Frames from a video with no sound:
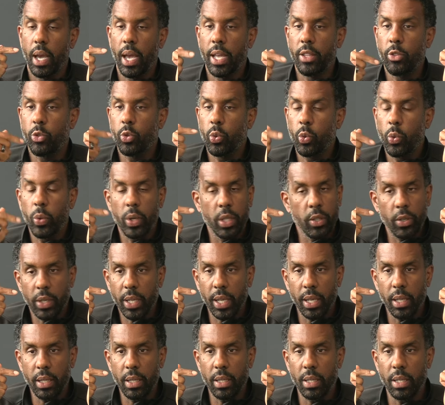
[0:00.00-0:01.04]
And to win
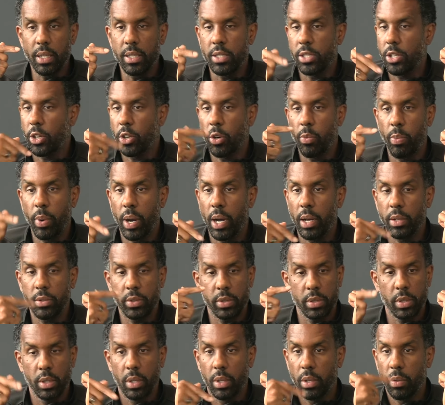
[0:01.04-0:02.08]
again, it's all
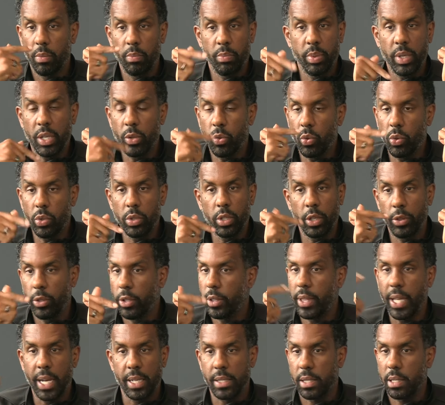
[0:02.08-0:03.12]
about be good on
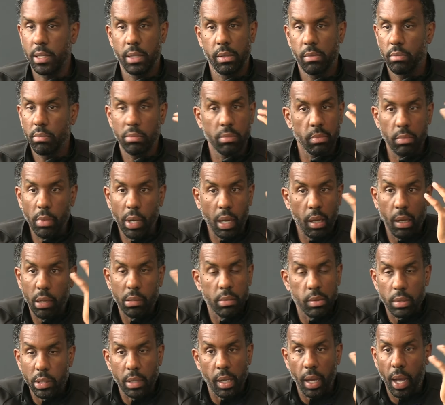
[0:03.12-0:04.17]
the task.
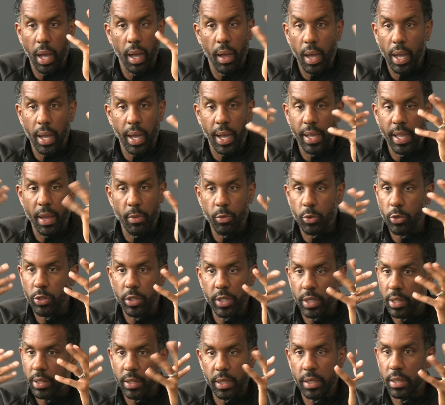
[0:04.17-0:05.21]
I am
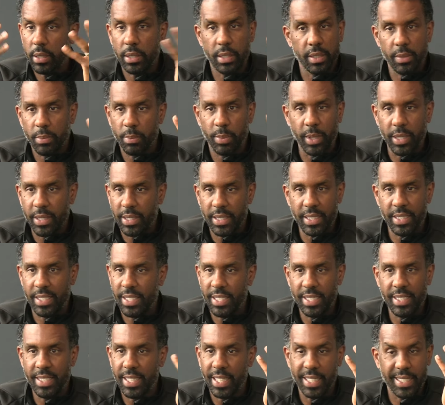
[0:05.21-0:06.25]
redundant, but
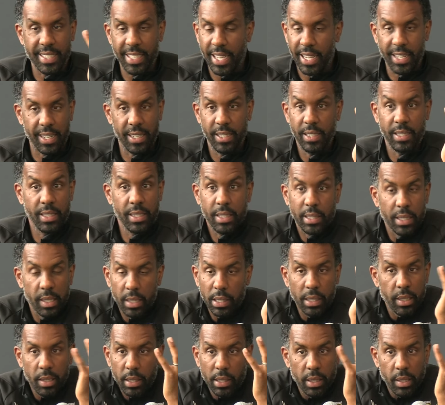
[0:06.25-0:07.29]
this is exactly
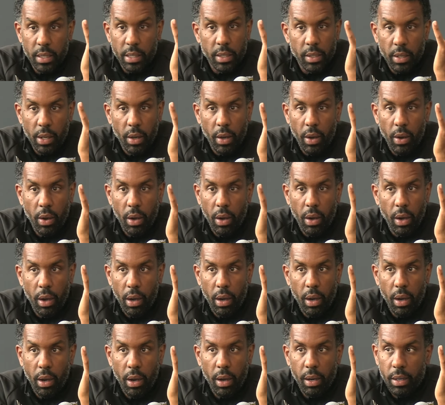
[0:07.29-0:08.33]

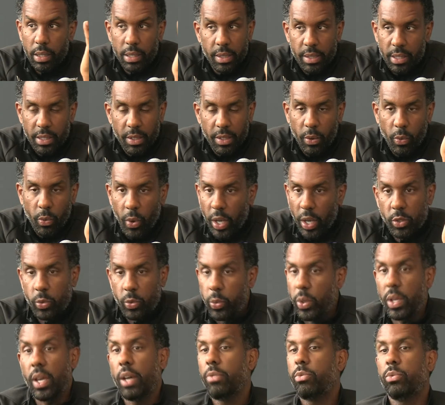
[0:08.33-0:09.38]

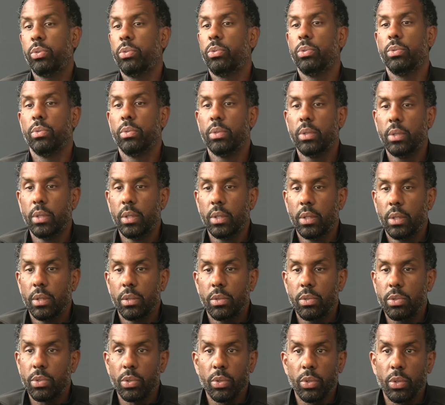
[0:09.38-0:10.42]
what we have to do.
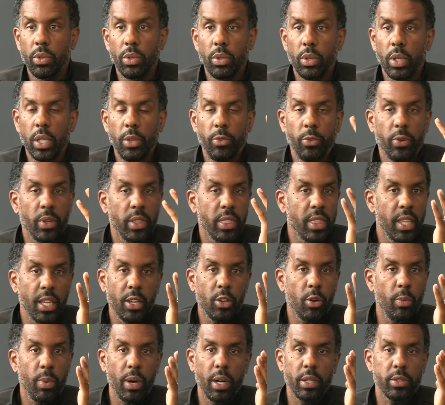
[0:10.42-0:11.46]
So if we
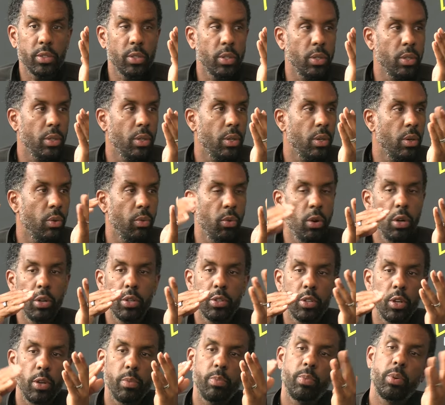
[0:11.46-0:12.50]
think about
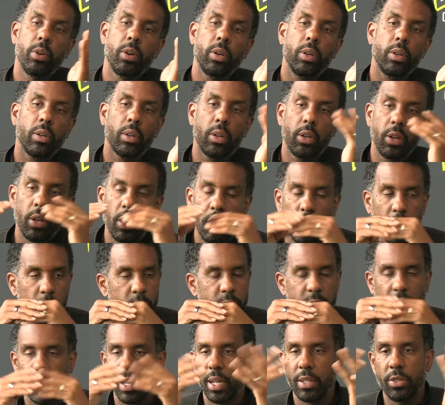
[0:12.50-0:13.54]
World Cup
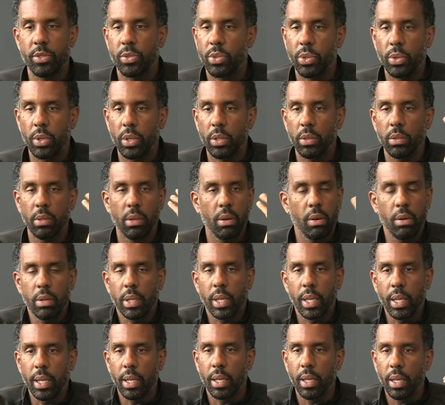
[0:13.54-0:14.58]
clubs and so on,
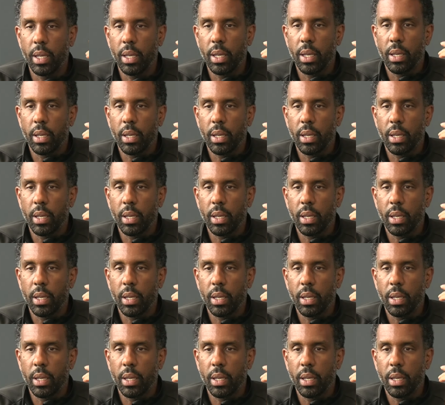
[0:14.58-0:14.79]
okay,